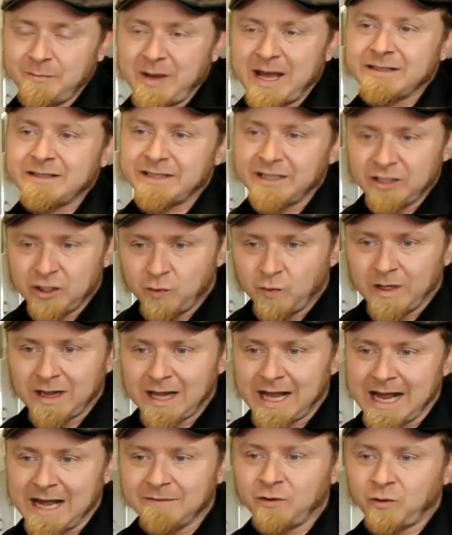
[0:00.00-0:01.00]
the best and you will
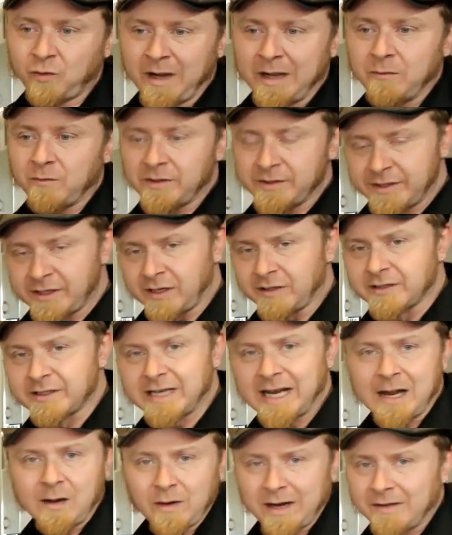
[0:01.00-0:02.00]
have great results.
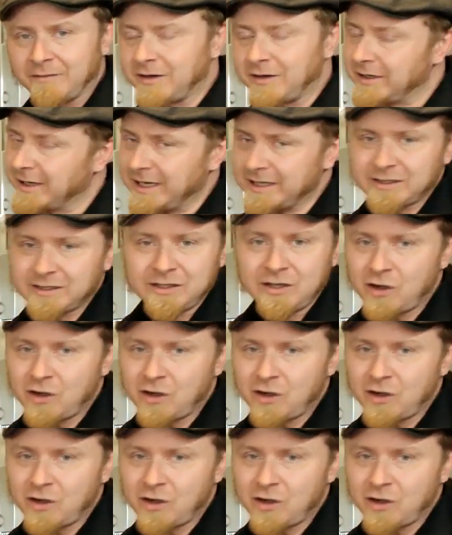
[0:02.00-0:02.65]
However, it's